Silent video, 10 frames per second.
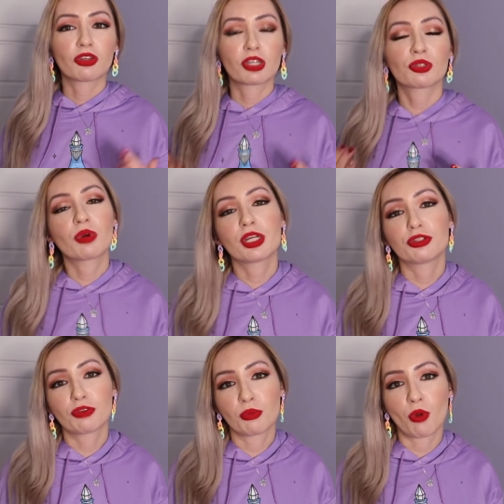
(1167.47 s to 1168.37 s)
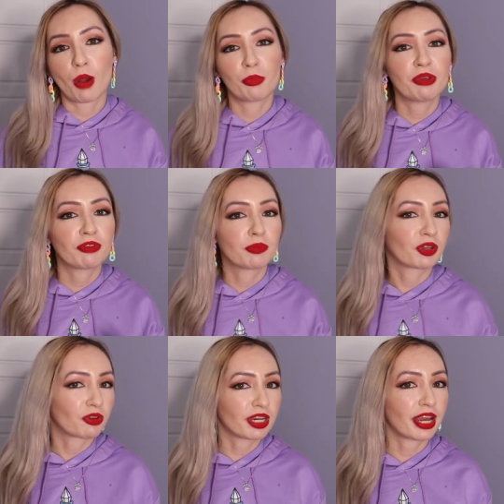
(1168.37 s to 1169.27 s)
So this one is from Romwe, from
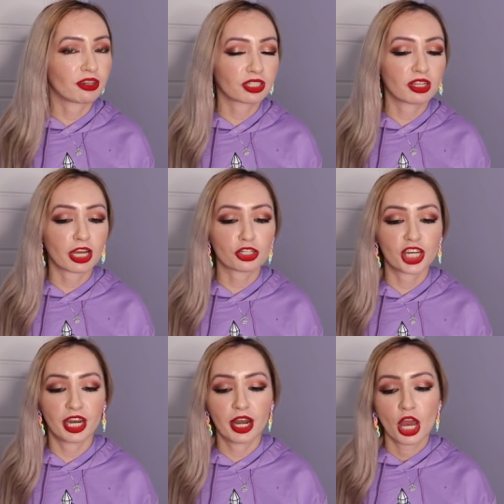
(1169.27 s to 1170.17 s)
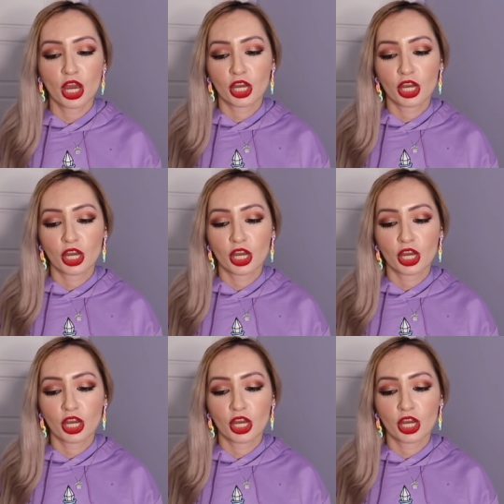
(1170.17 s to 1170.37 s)
the Creators Collection.